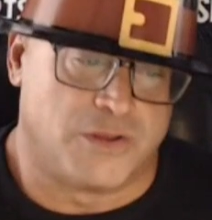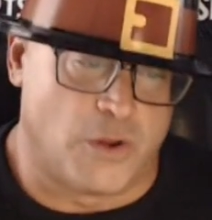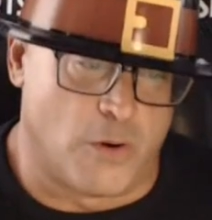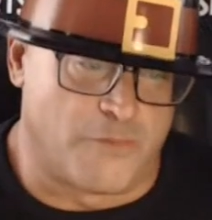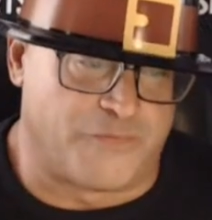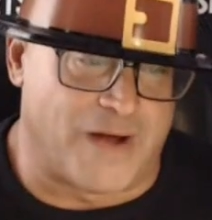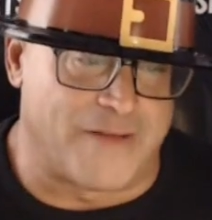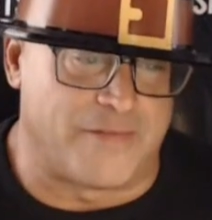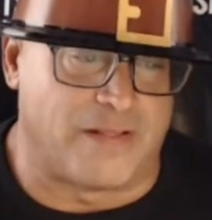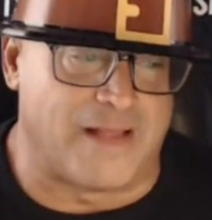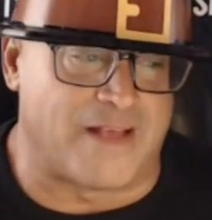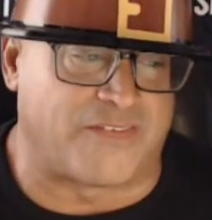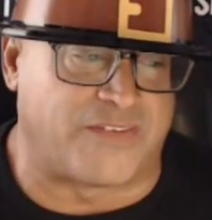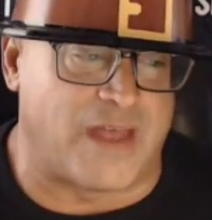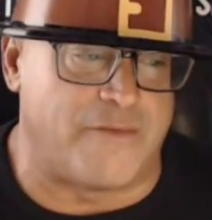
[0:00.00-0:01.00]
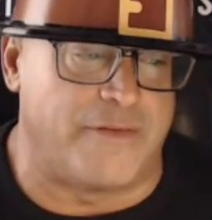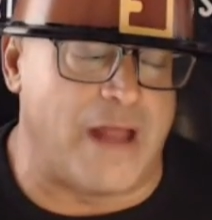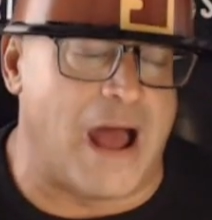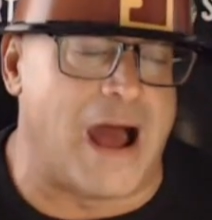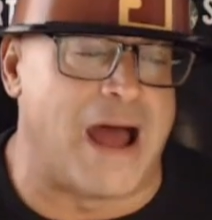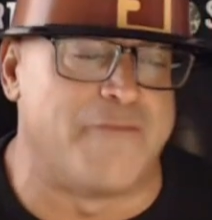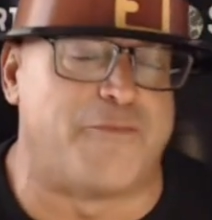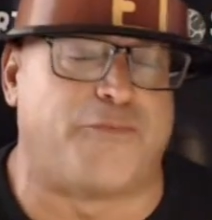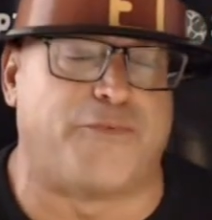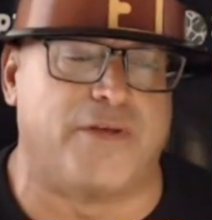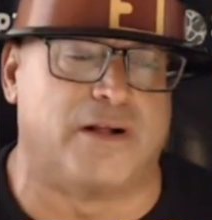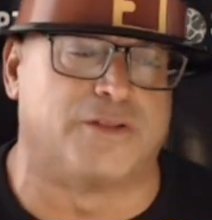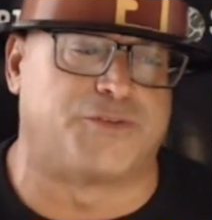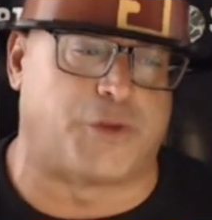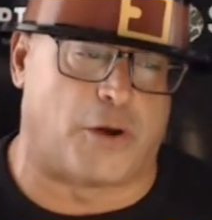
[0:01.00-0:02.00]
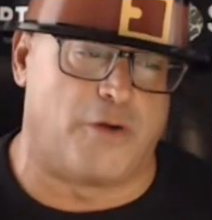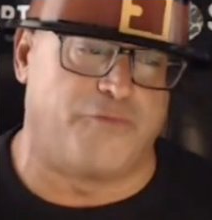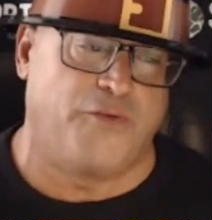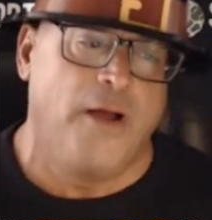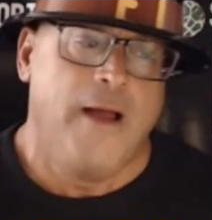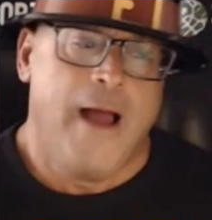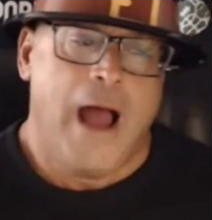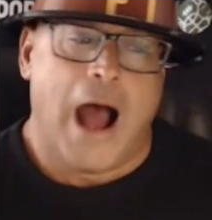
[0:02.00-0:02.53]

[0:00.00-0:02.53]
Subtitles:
2-5 the last 7 on field turf.